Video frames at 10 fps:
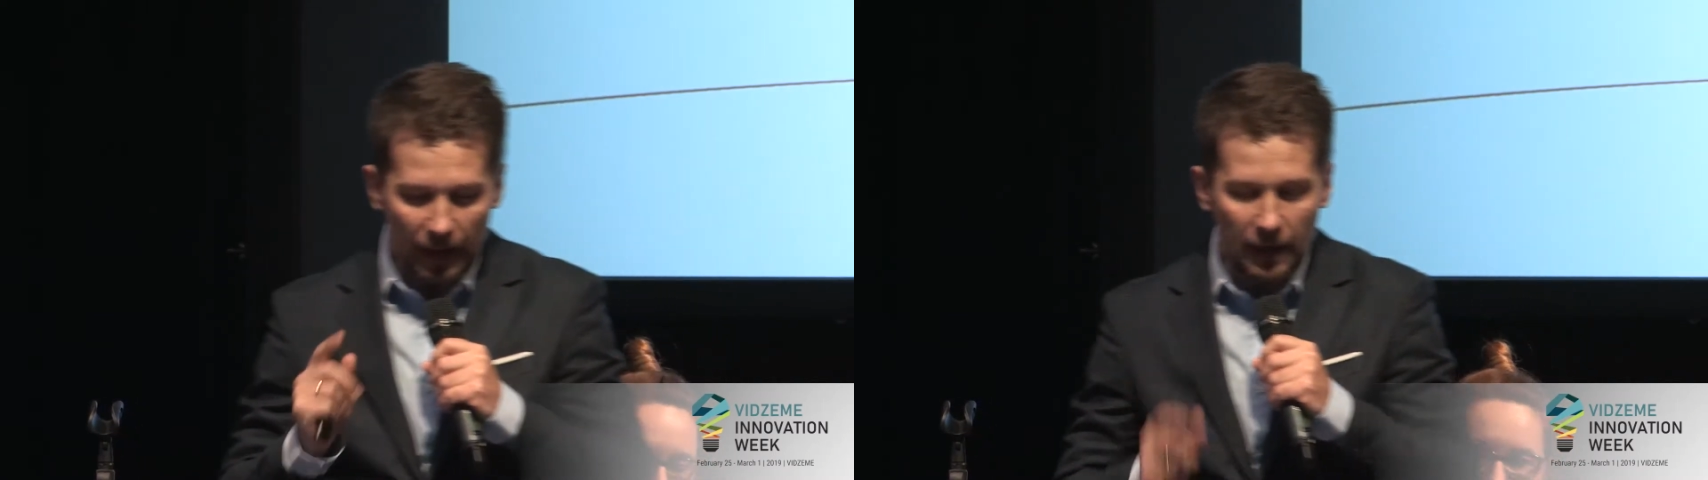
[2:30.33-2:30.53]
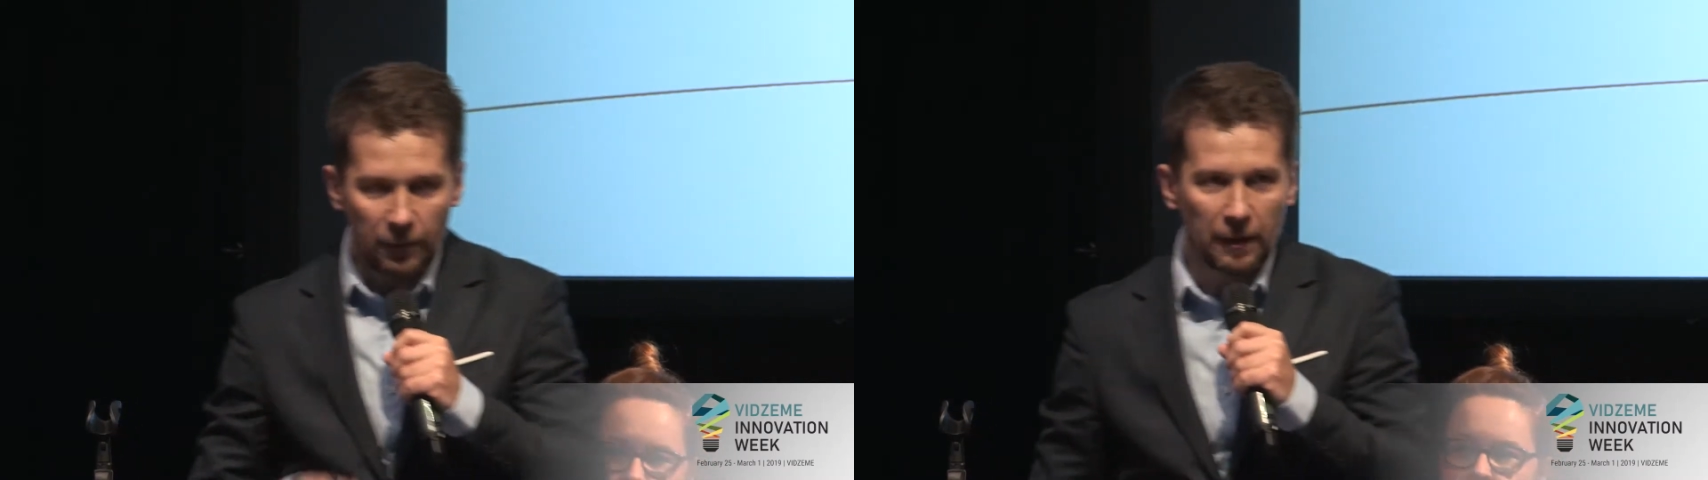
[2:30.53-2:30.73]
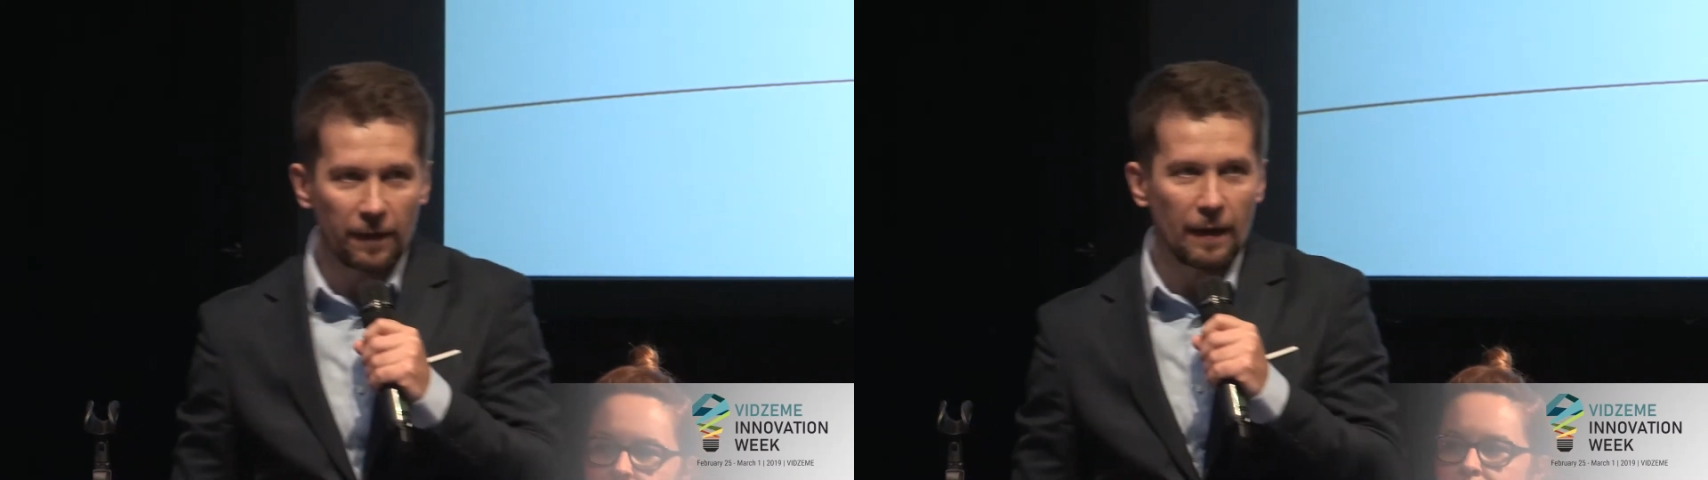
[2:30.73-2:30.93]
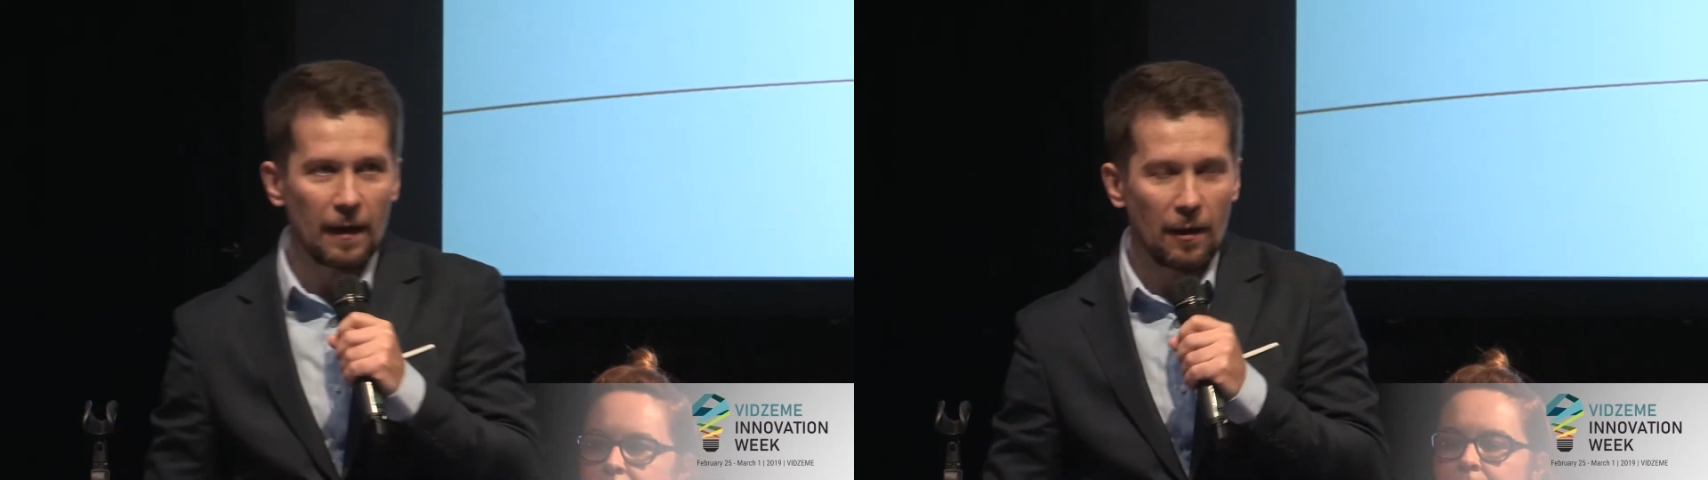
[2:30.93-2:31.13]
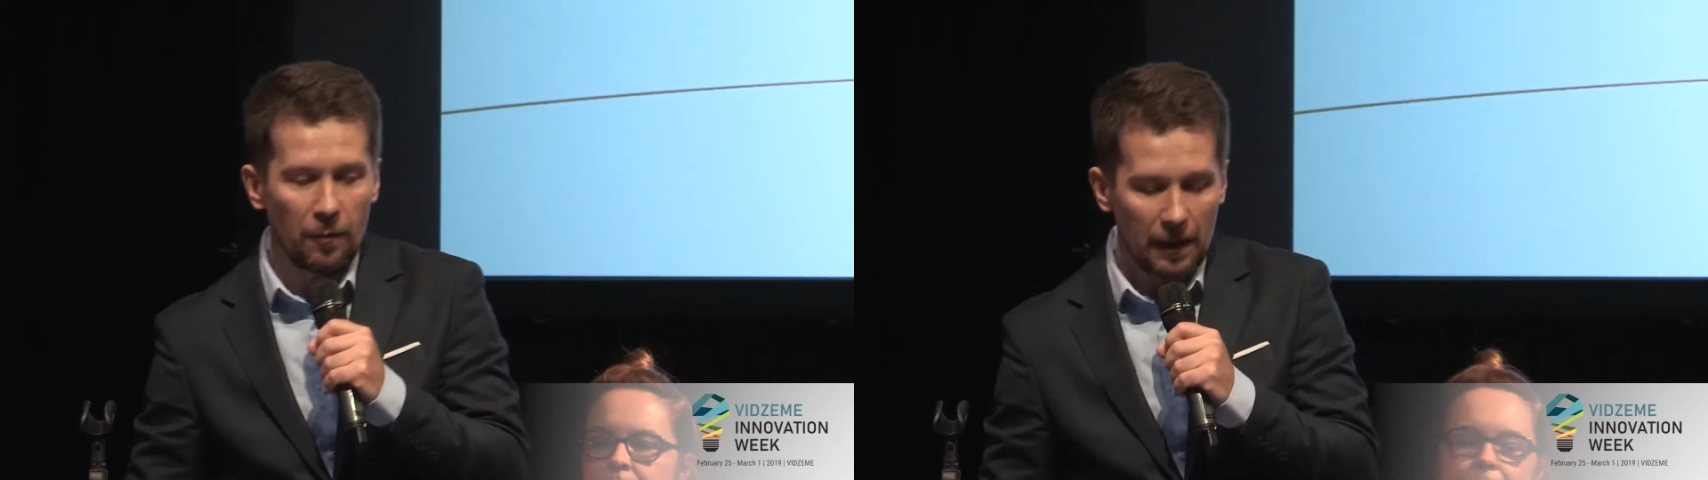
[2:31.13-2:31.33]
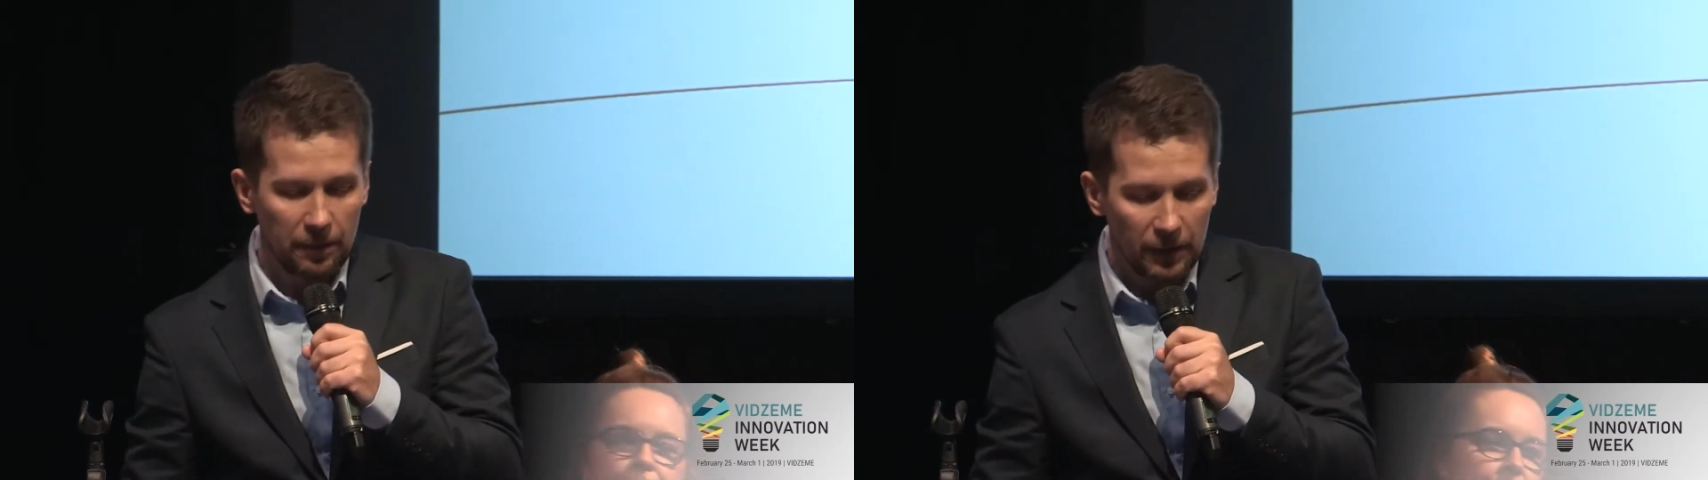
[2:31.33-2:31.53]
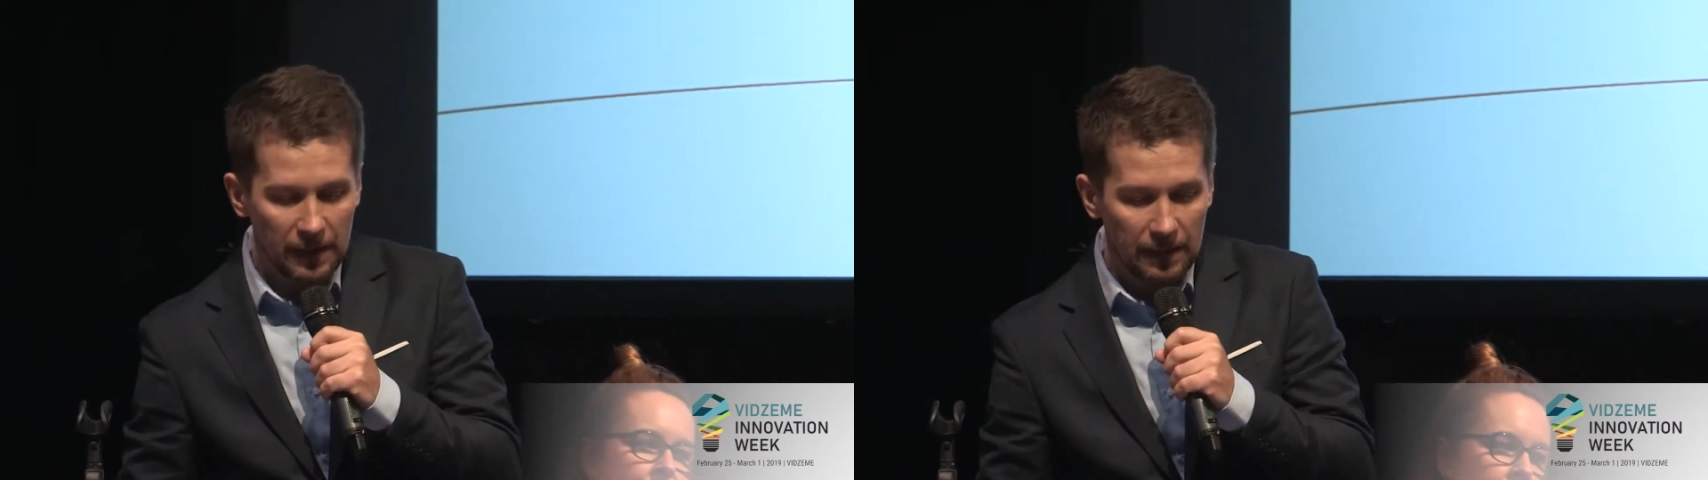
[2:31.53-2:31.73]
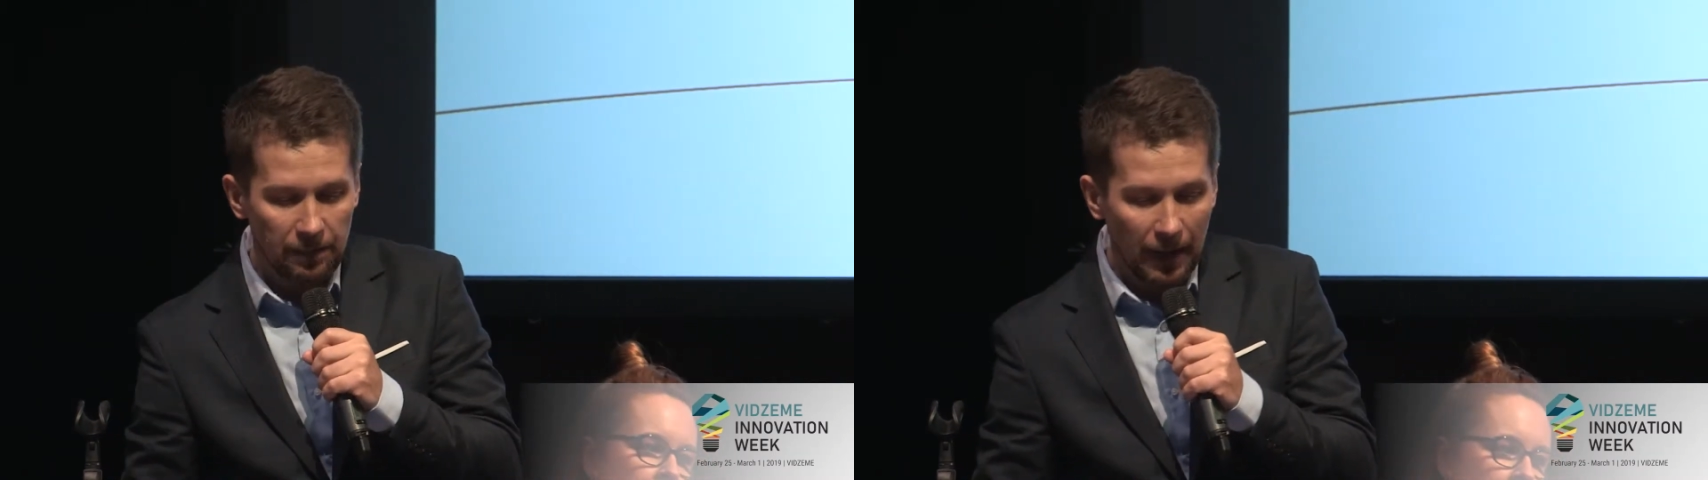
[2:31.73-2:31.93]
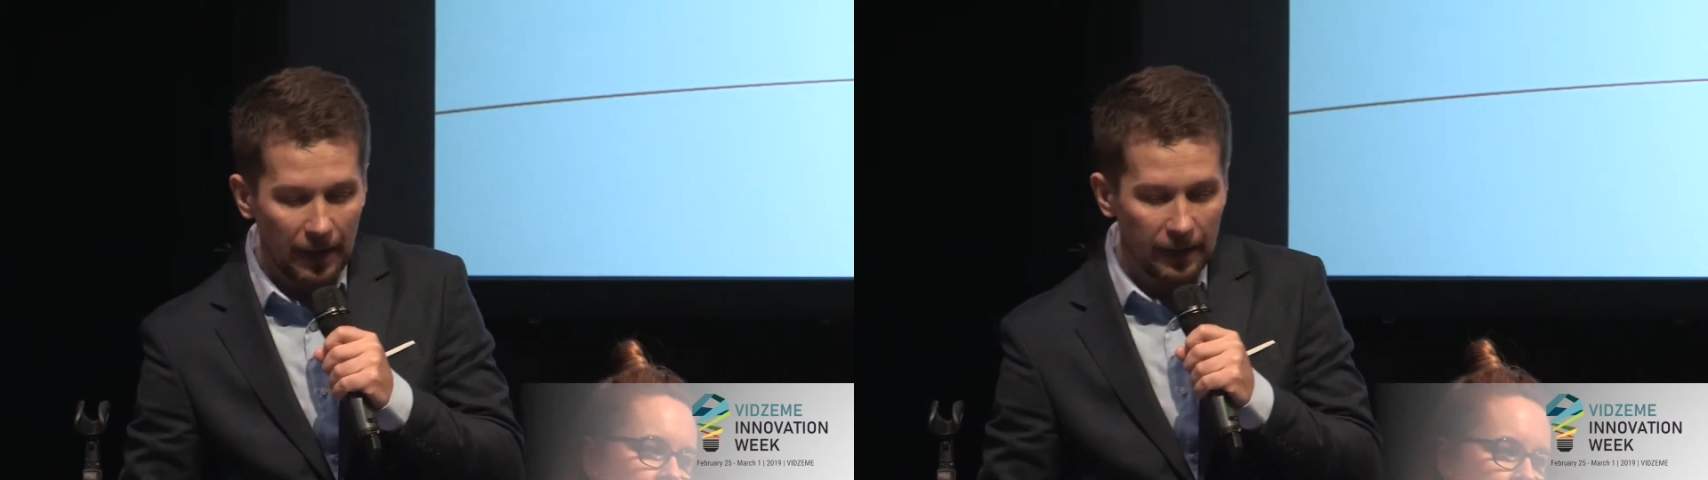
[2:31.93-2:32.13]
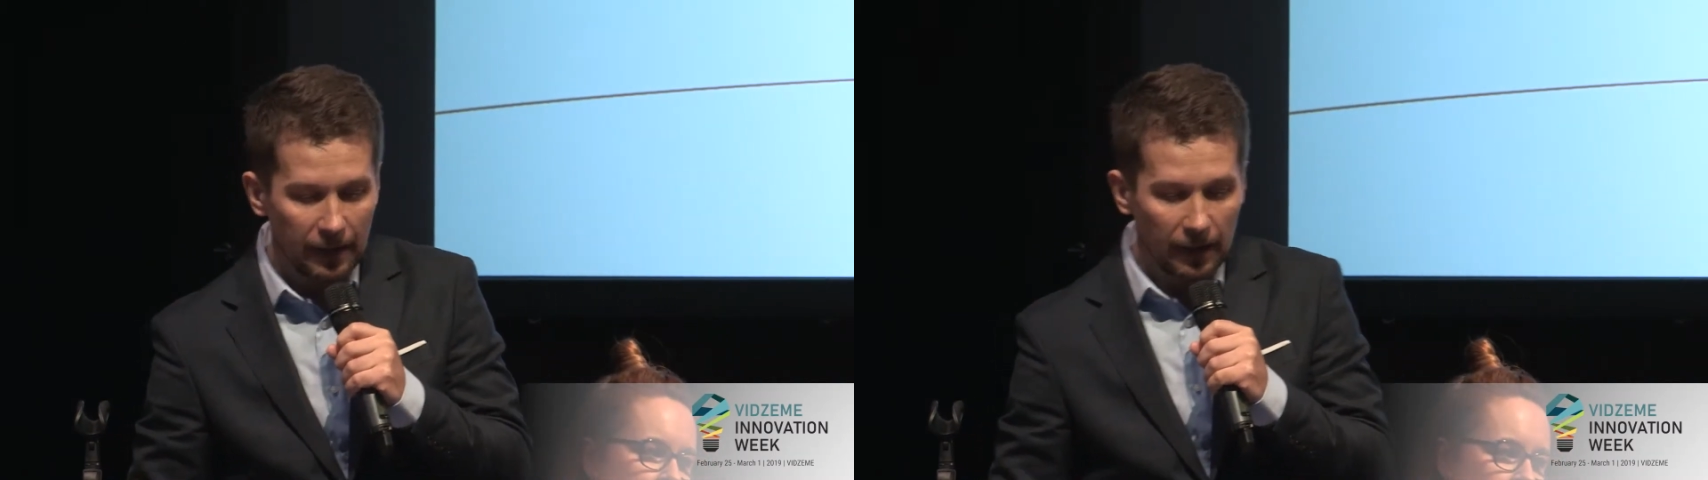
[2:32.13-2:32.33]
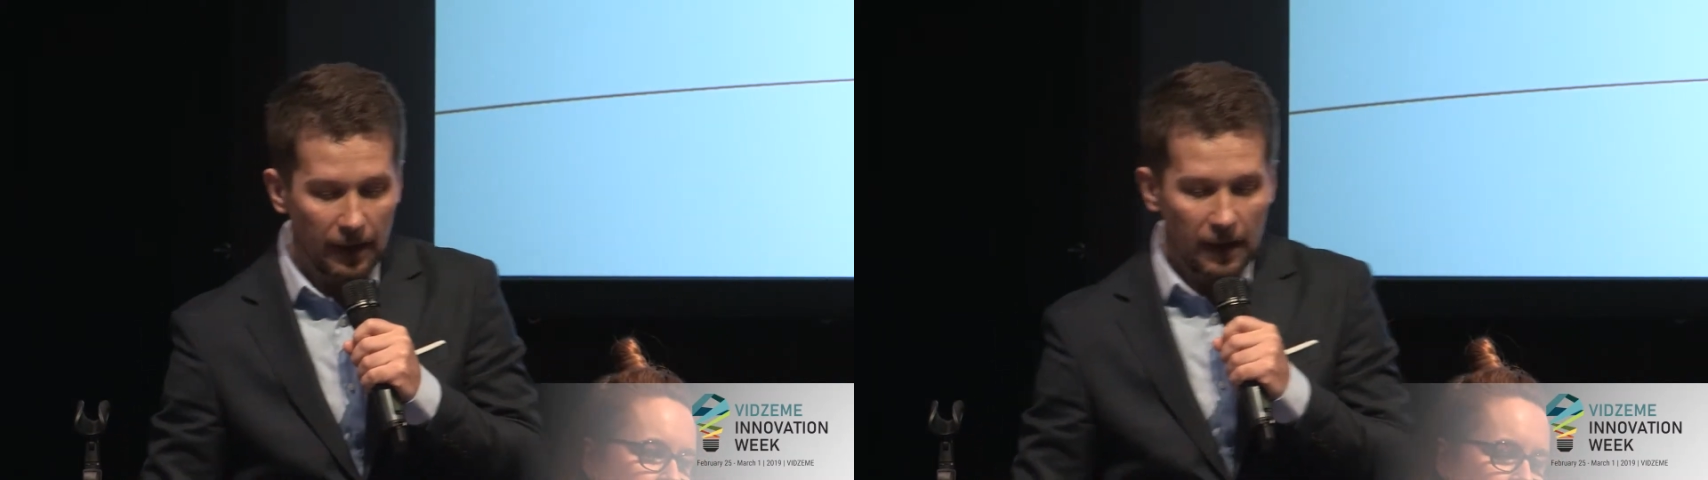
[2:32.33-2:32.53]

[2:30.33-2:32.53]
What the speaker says: and we have one municipality.